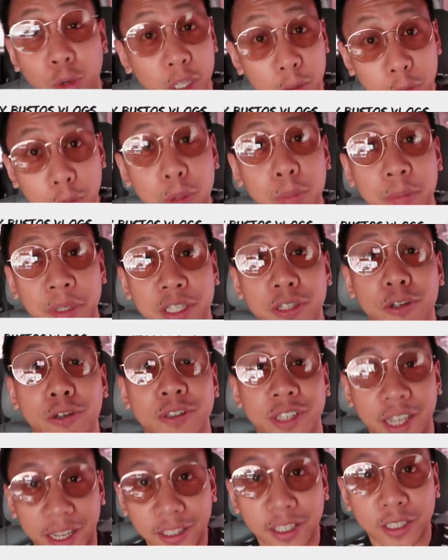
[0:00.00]
We will be your
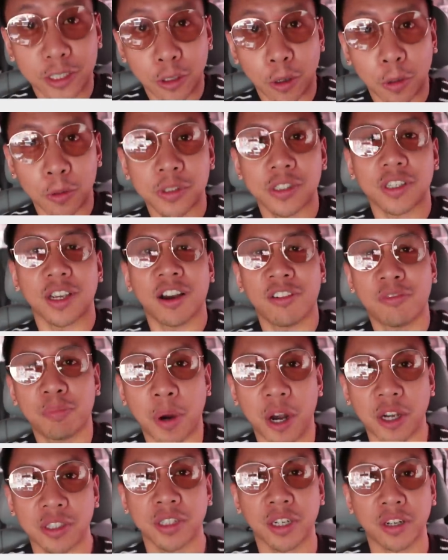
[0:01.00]
daily dose of
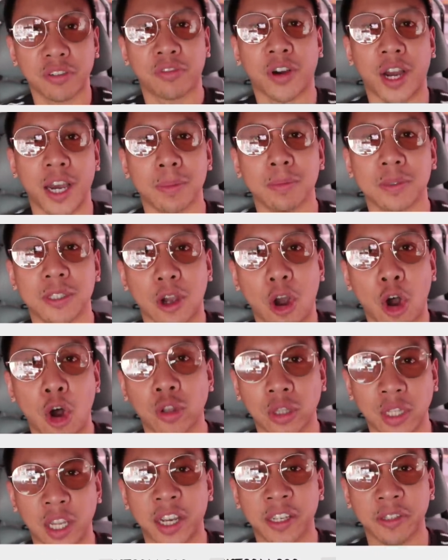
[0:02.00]
positive vibes
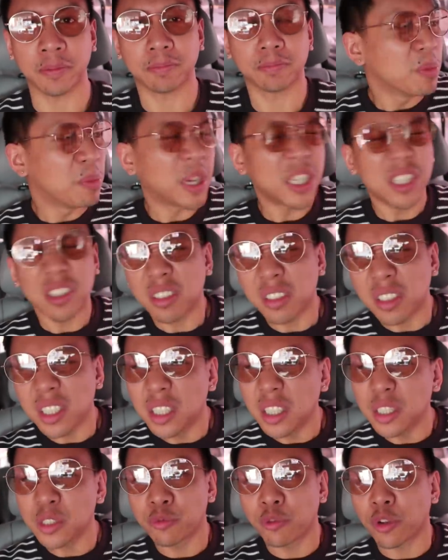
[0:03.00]
online.
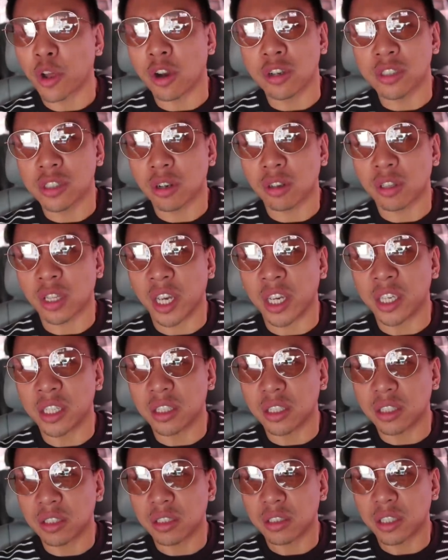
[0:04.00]
Basically, these vlogs are like
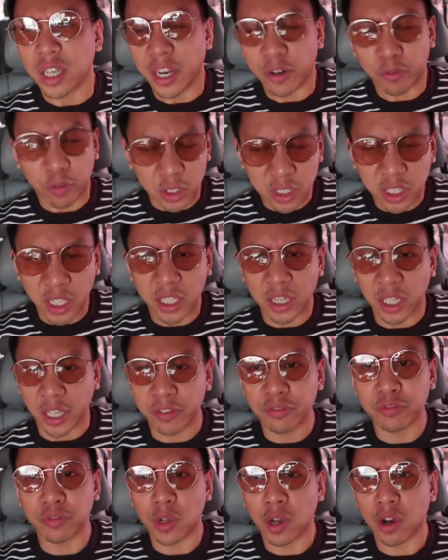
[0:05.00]
everyday
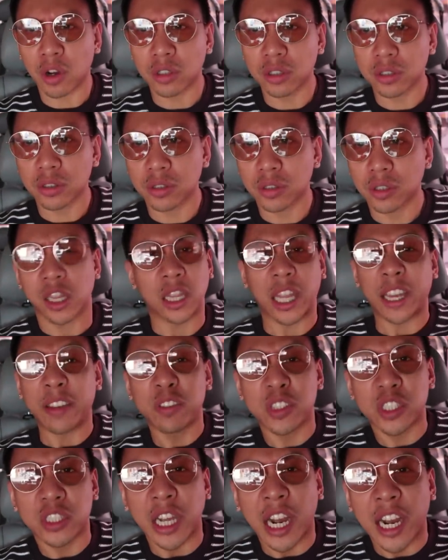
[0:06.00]
life vlogs,
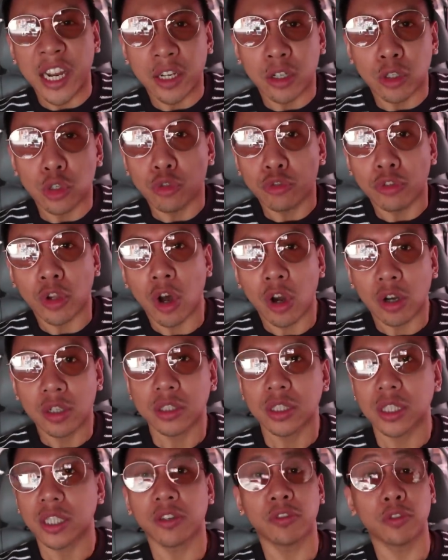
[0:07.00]
lifestyle
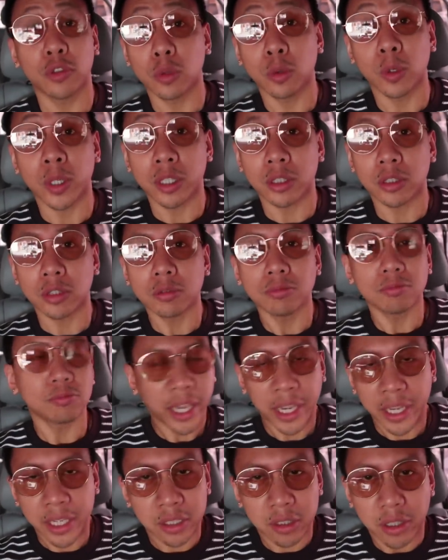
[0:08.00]
vlogs, if you will.
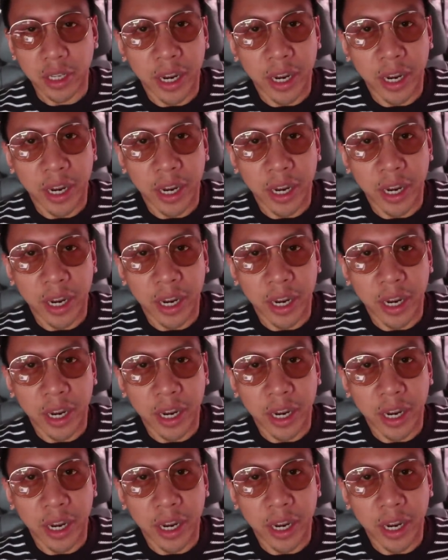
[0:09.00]
And